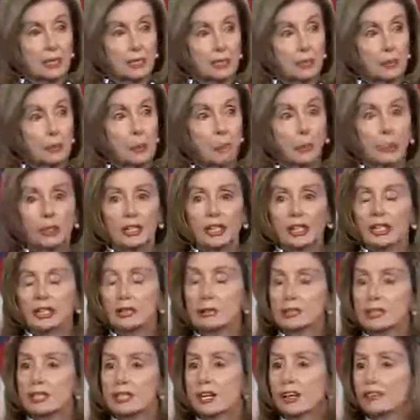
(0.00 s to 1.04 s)
comported
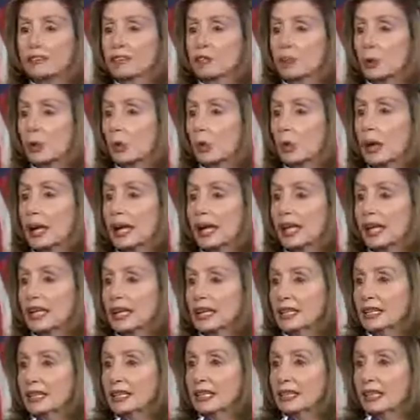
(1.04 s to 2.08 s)
himself in a way
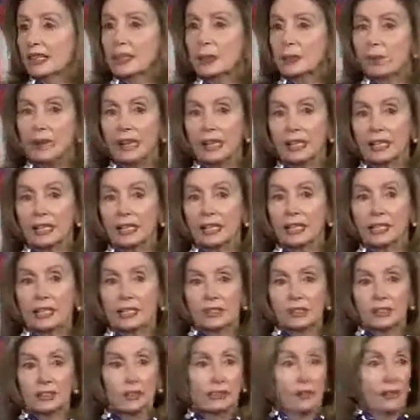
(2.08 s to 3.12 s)
that anybody
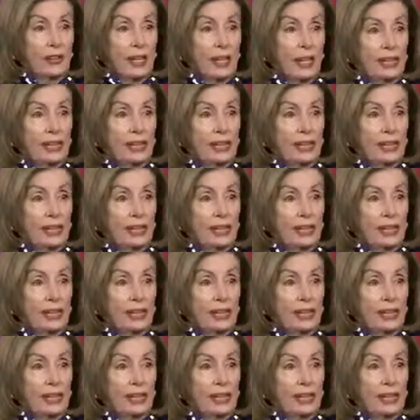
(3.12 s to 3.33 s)
should,